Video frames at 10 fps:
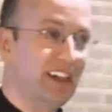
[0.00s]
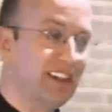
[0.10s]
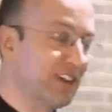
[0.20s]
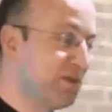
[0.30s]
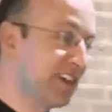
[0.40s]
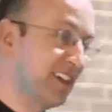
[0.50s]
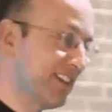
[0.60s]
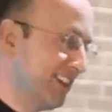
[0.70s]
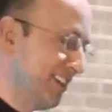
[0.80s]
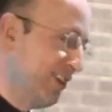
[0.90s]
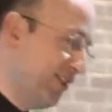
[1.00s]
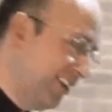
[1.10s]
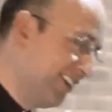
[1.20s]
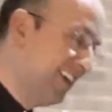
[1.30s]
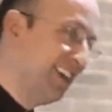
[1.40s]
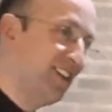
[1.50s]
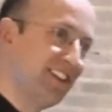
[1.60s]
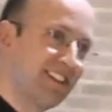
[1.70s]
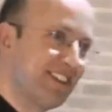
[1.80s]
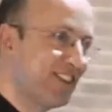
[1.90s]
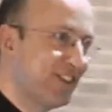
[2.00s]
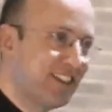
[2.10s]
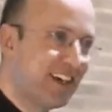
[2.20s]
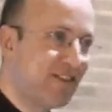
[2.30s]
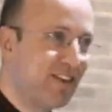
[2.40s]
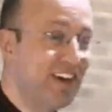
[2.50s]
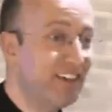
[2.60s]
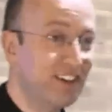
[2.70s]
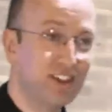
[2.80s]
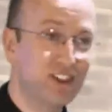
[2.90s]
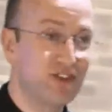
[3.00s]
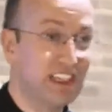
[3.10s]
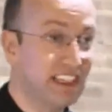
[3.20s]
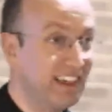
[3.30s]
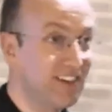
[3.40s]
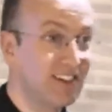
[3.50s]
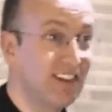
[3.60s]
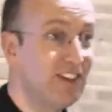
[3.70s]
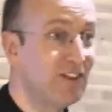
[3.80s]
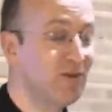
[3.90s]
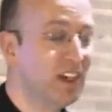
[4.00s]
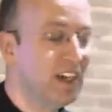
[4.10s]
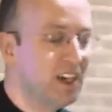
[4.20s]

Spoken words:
And somebody's got to sit down and, it's going to take forever to just read the letters alone.